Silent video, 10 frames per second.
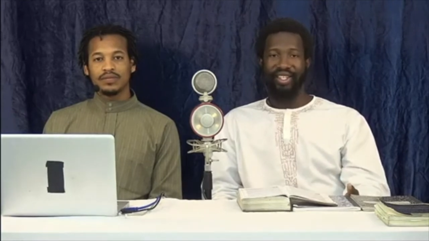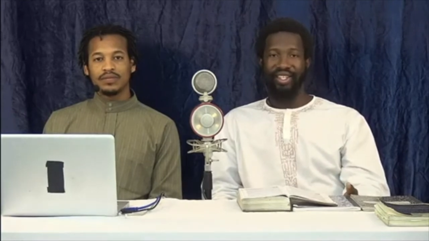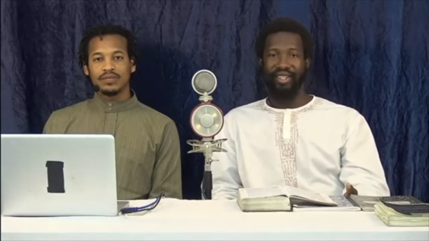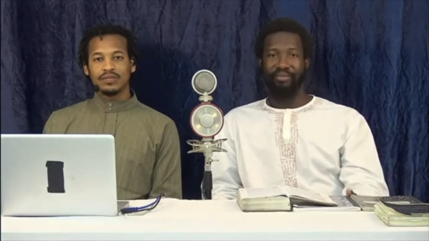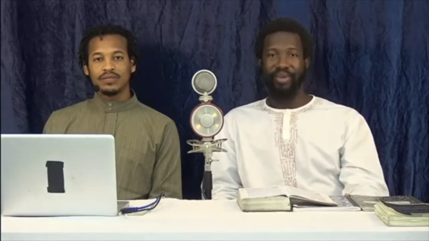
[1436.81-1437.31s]

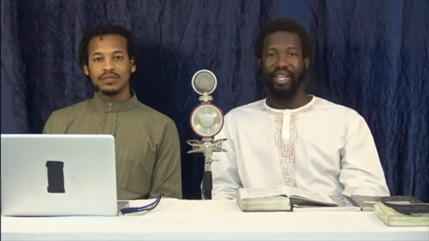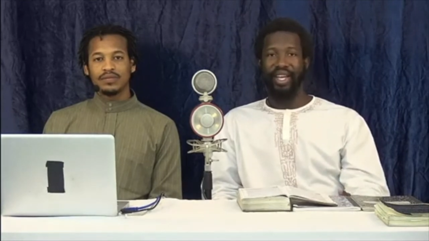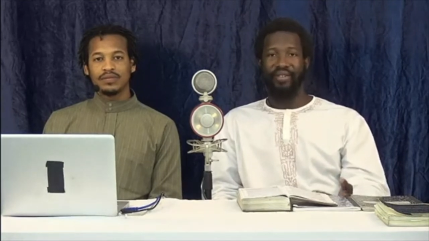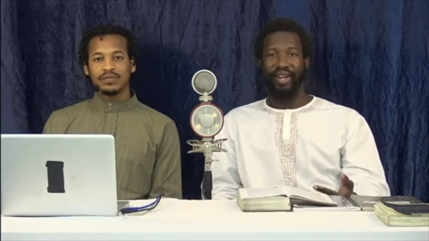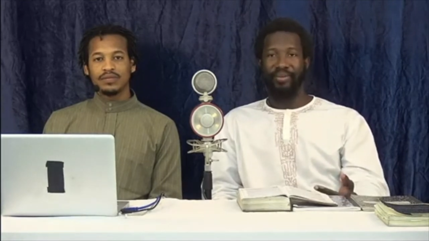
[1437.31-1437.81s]
Speaker 1: may have an
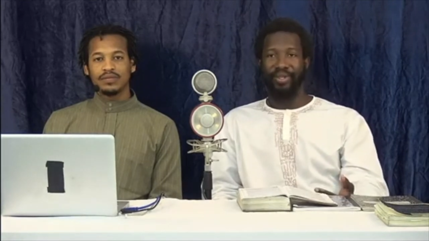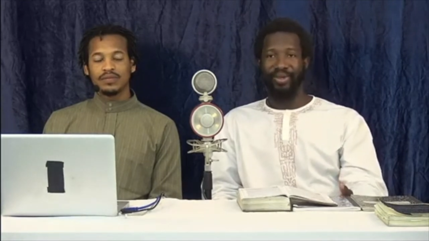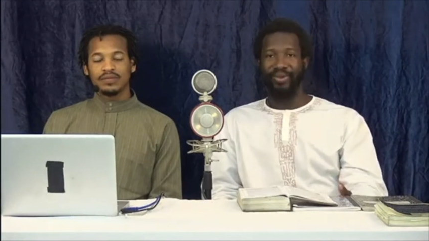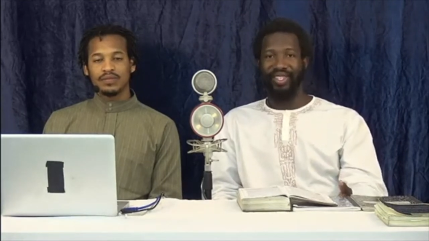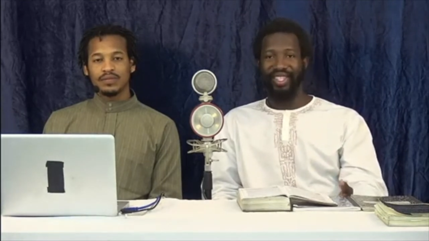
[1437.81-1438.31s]

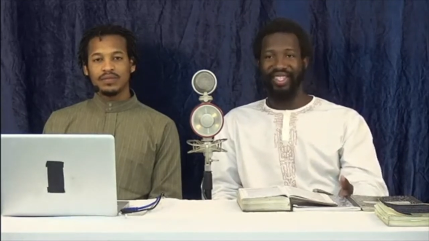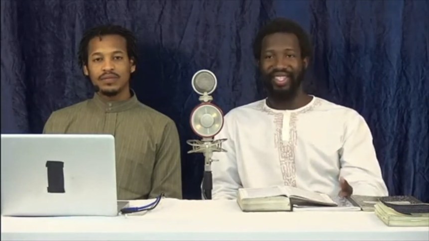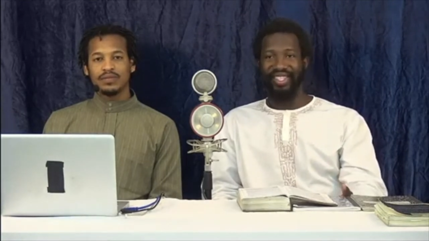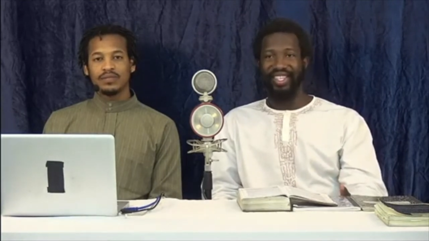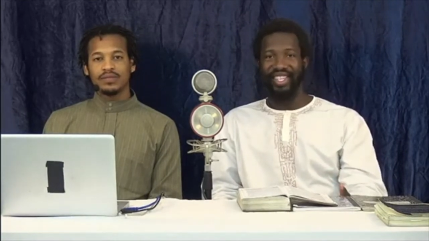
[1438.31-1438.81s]
opportunity to
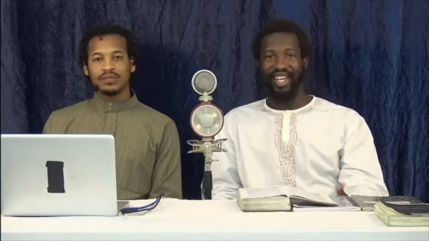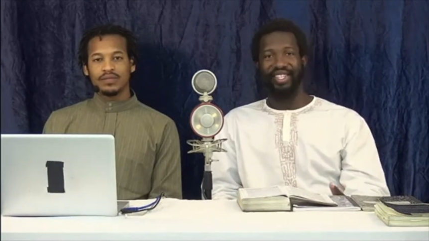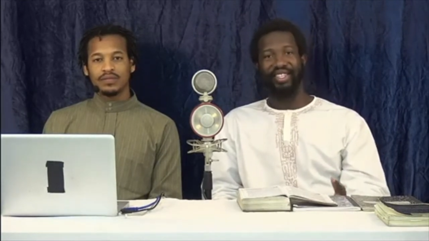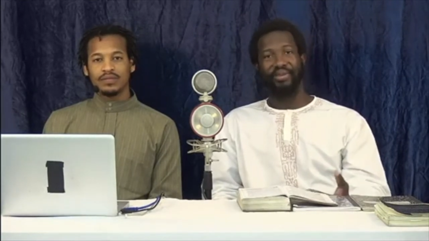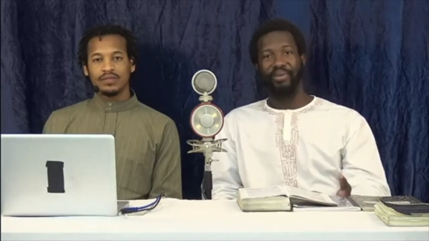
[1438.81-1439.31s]
see Yache
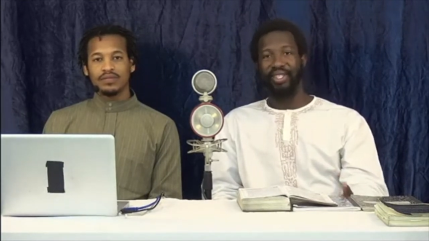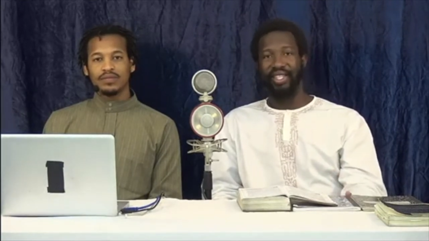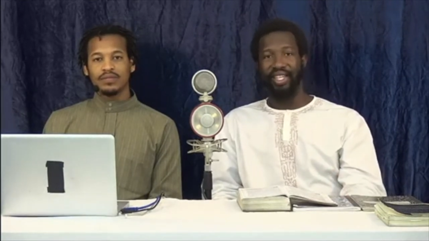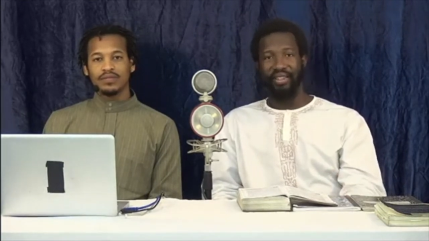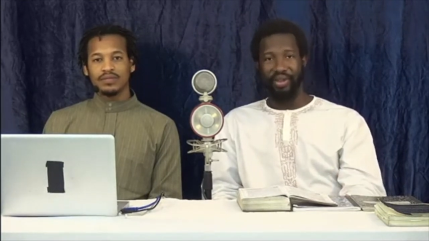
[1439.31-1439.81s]
and
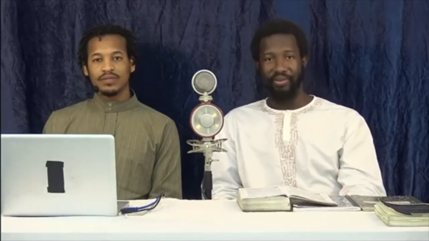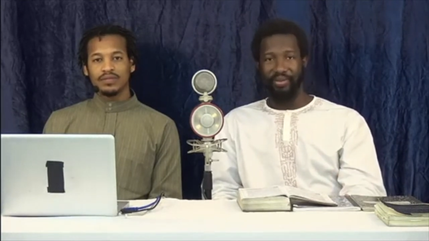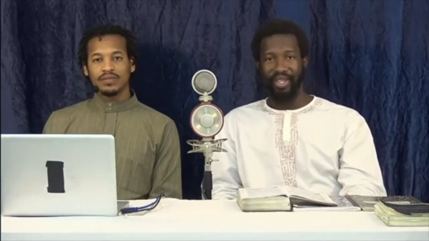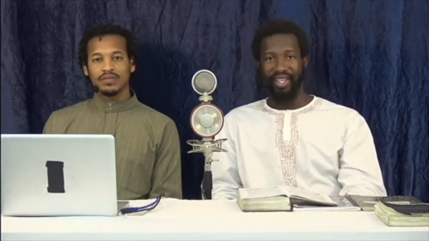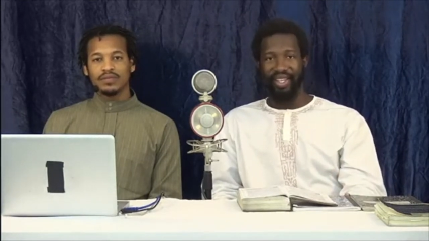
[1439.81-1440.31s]
receive him.
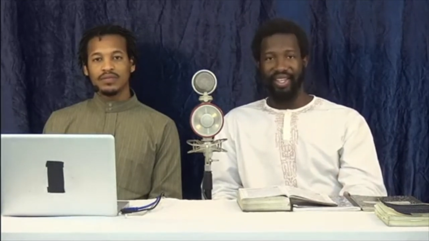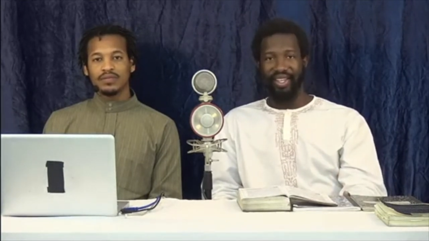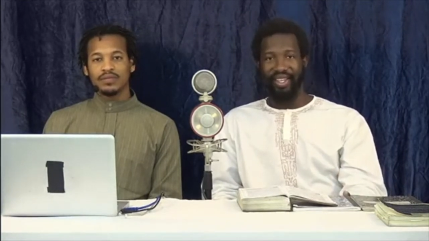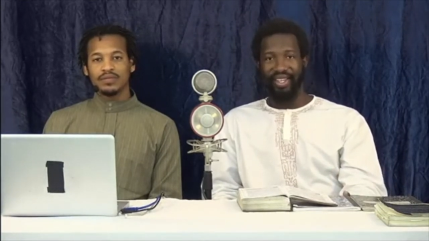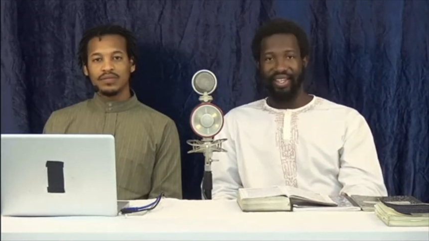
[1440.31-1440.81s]

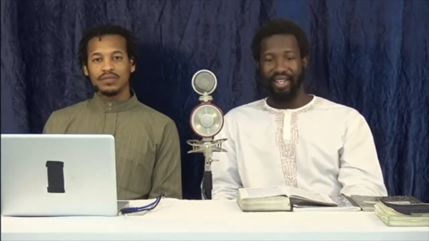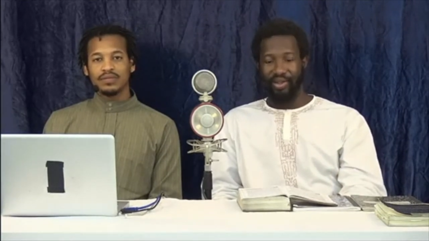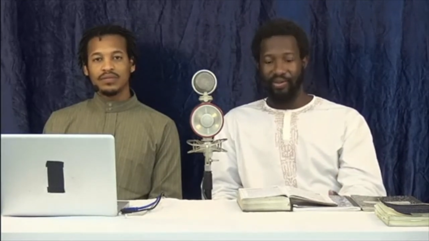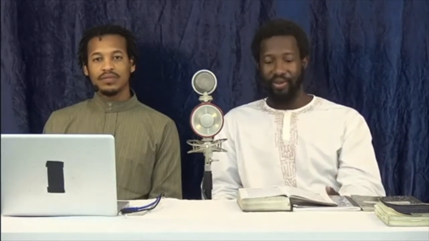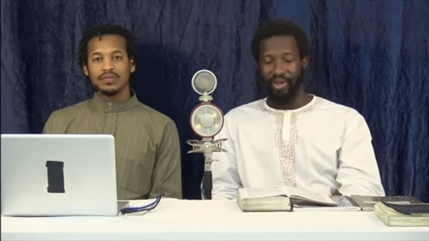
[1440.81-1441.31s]
Because
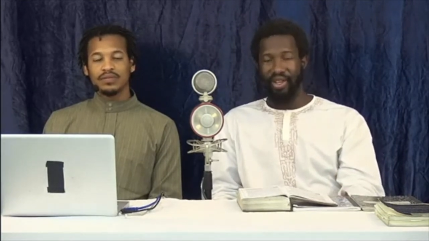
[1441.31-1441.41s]
for ye